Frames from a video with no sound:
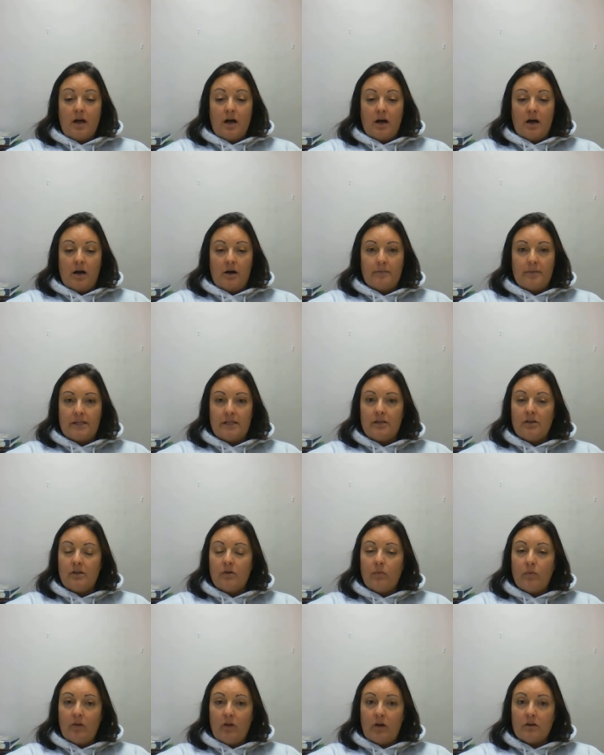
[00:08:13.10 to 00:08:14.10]
And then you
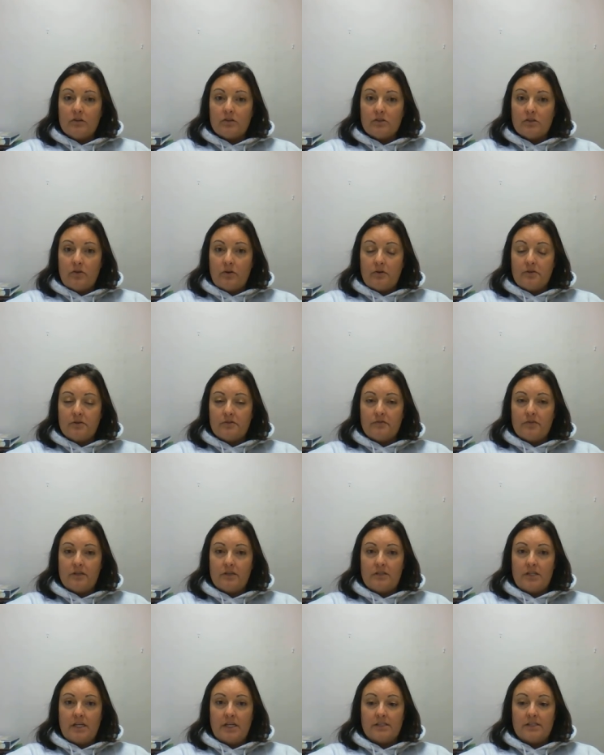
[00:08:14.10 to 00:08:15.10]
will also notice for
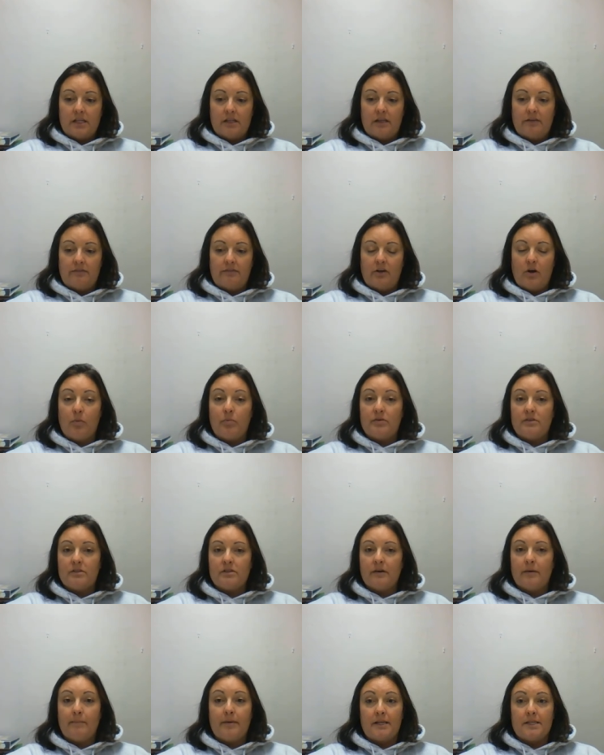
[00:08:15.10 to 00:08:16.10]
the test I left it open
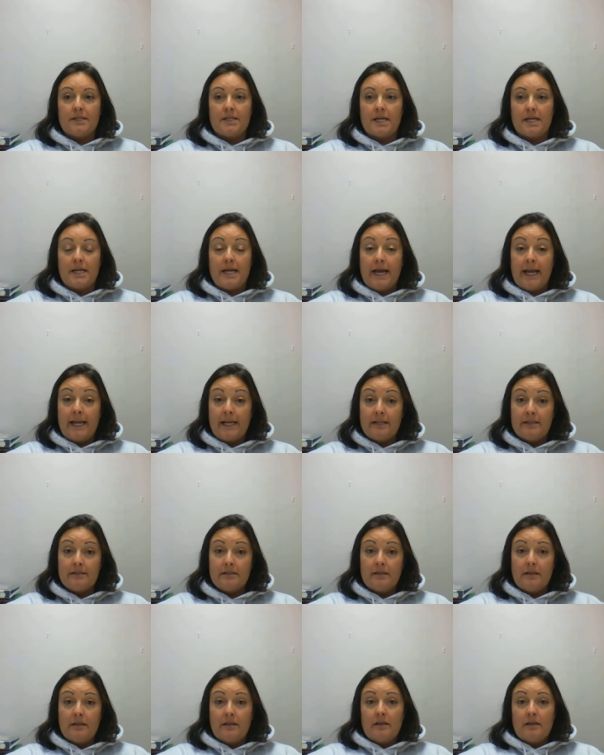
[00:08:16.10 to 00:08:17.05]
till Monday night